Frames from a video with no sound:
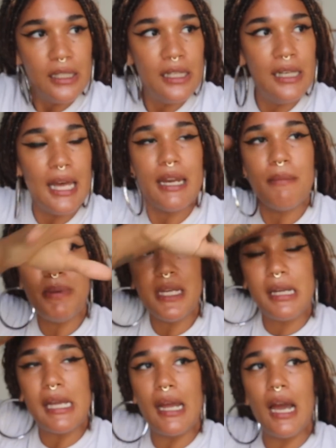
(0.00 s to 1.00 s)
Let it be
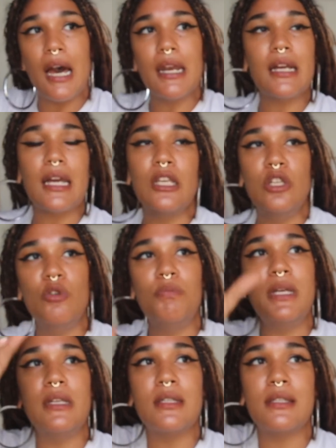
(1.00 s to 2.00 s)
chaotic and you
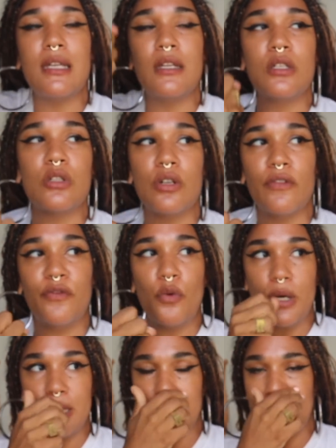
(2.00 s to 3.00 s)
be the center
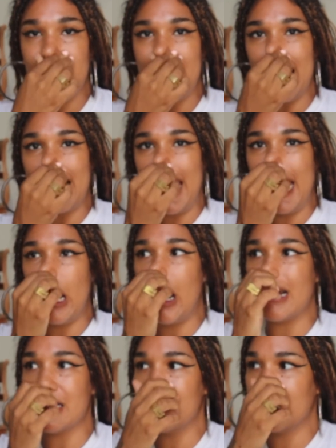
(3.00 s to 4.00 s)
force in that
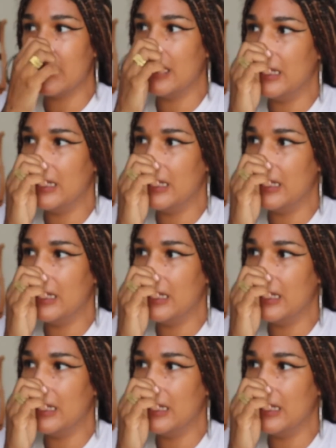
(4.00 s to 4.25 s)
chaos.